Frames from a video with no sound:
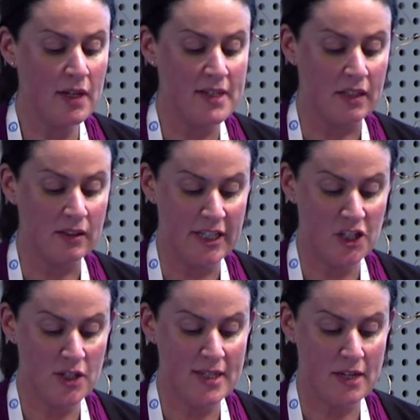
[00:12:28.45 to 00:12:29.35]
to
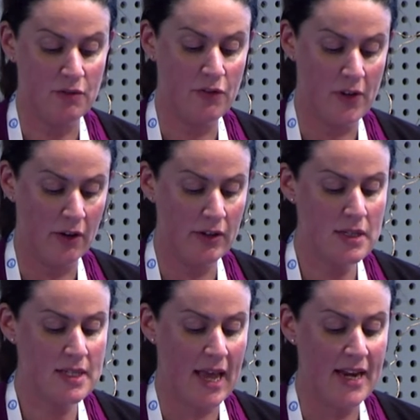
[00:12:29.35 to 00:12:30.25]
clinicians and
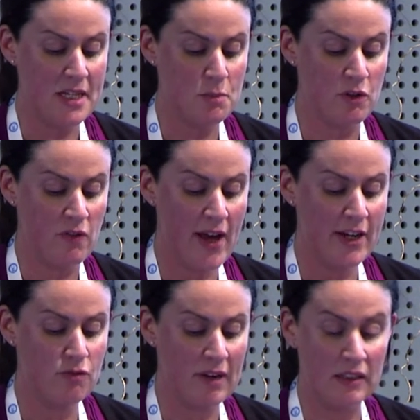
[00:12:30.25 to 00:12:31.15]
referrers and has
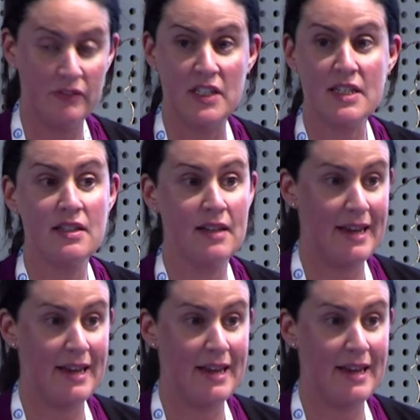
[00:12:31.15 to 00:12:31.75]
provided relevant